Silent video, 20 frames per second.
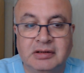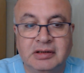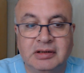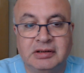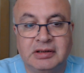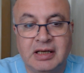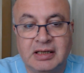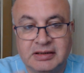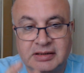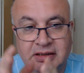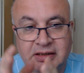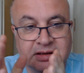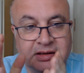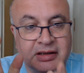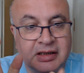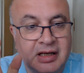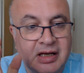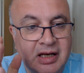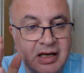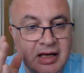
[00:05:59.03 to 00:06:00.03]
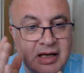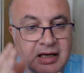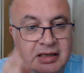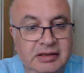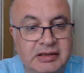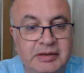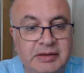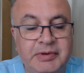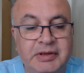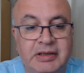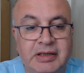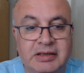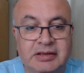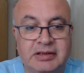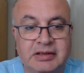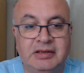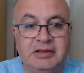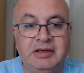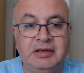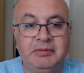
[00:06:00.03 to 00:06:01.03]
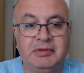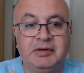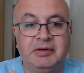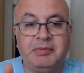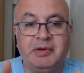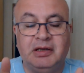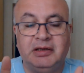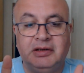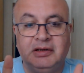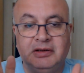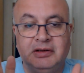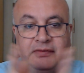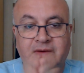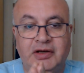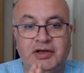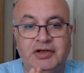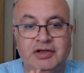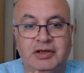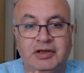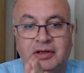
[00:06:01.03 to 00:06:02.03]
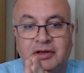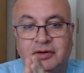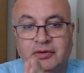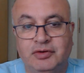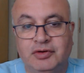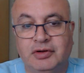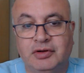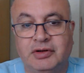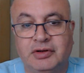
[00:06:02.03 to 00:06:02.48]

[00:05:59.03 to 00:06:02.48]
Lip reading: does not exhibit ST segment elevation. It usually